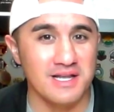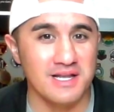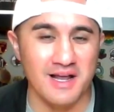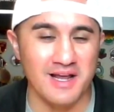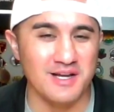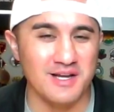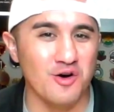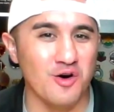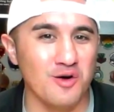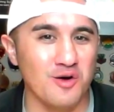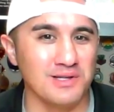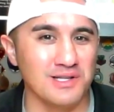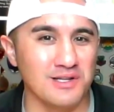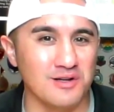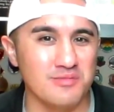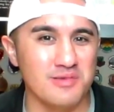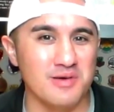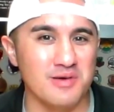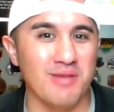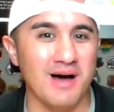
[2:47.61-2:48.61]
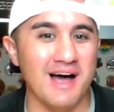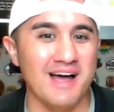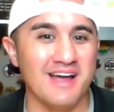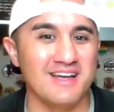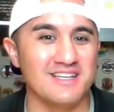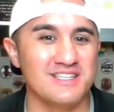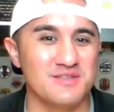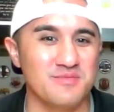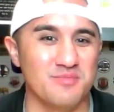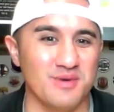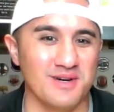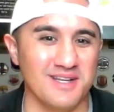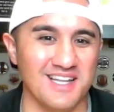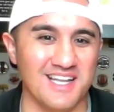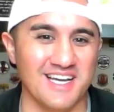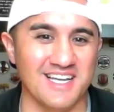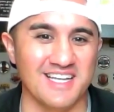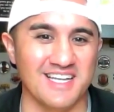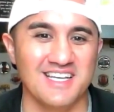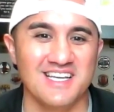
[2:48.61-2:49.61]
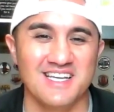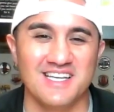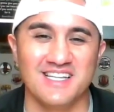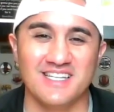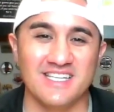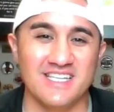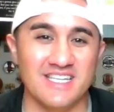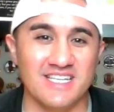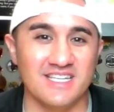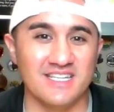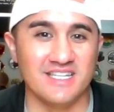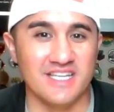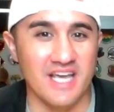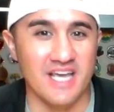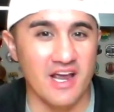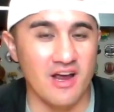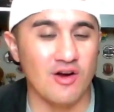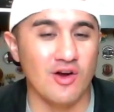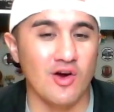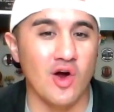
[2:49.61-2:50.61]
and I know I'm a little bit biased, but like the the air